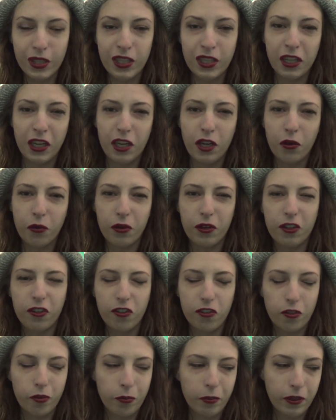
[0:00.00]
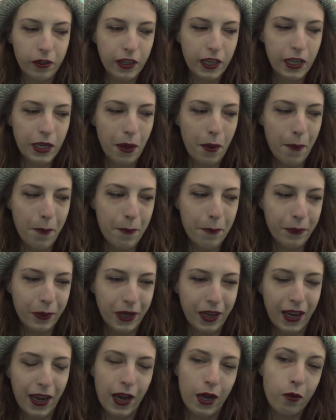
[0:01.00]
And I know it's super late,
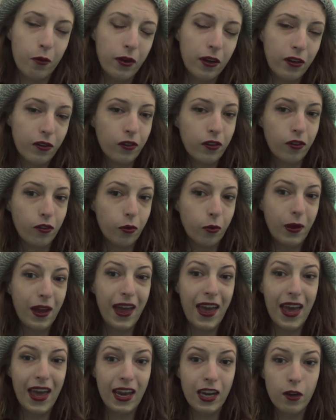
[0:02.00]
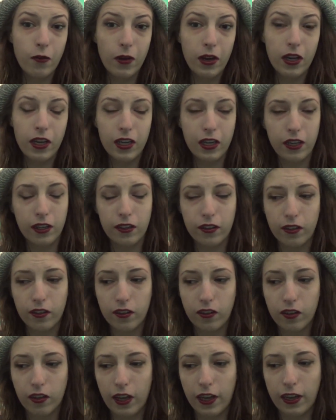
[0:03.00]
but I wanted to do it anyway
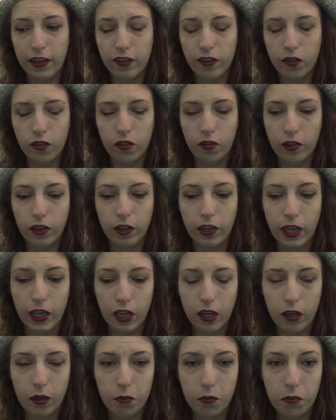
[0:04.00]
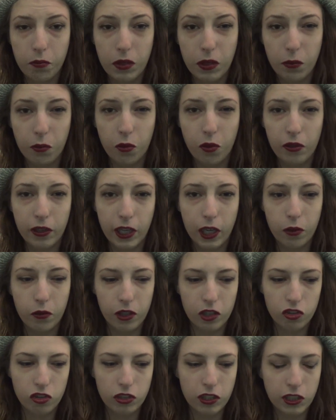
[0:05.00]
because I still feel like people like
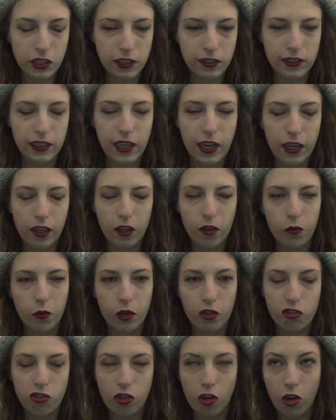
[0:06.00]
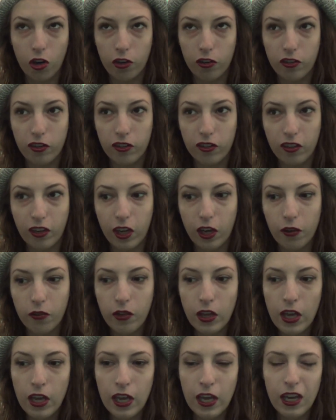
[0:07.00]
watching these, and I love watching hauls and
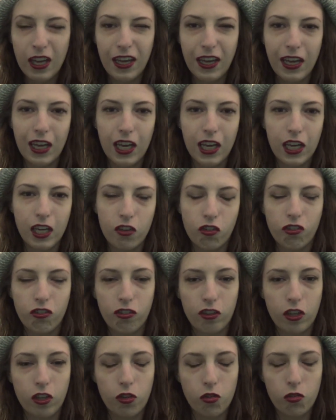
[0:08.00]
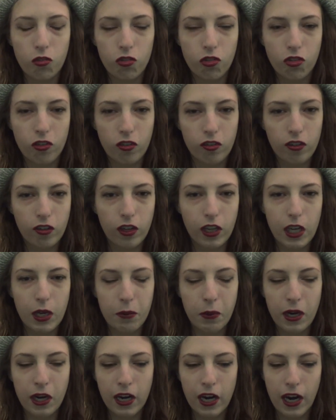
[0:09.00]
stuff. And just a huge
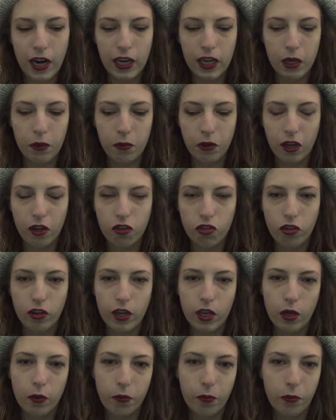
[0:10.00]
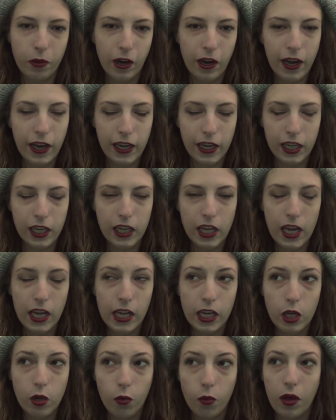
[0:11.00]
disclaimer, I am not trying to brag in
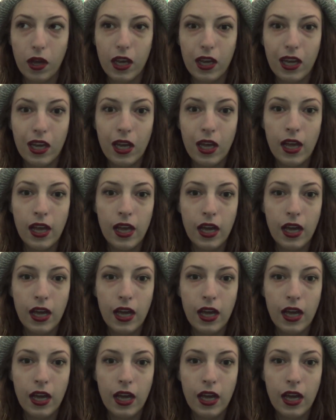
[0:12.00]
any way.